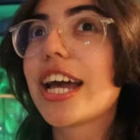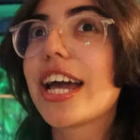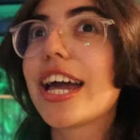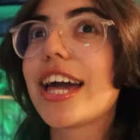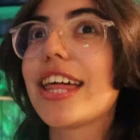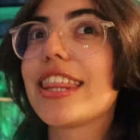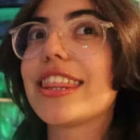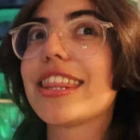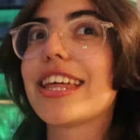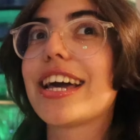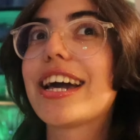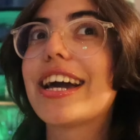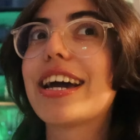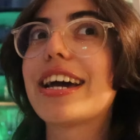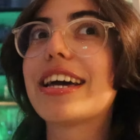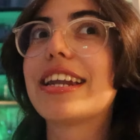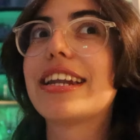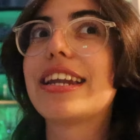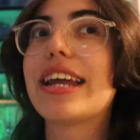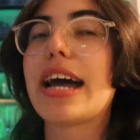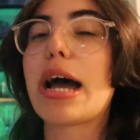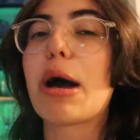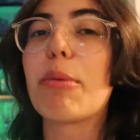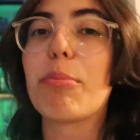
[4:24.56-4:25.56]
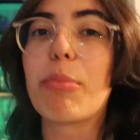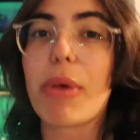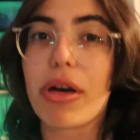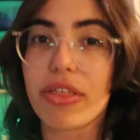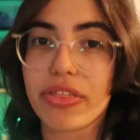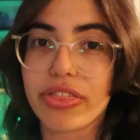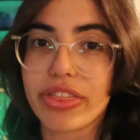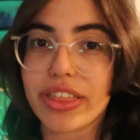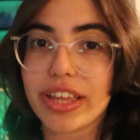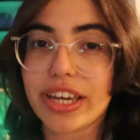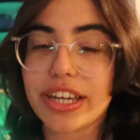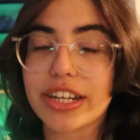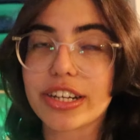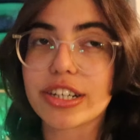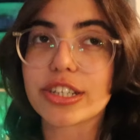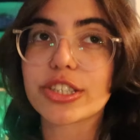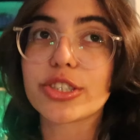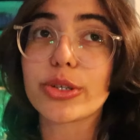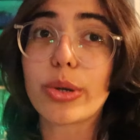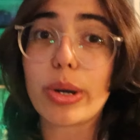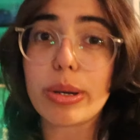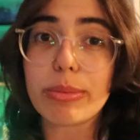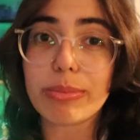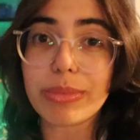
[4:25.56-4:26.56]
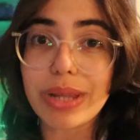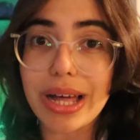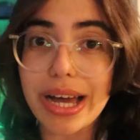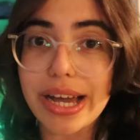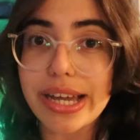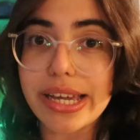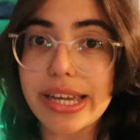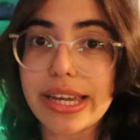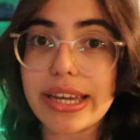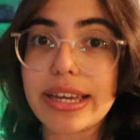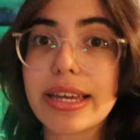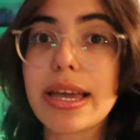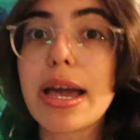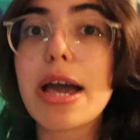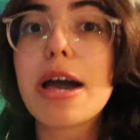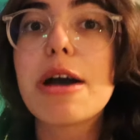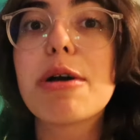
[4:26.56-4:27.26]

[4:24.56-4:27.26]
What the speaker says: and then a month later, so I'm lying.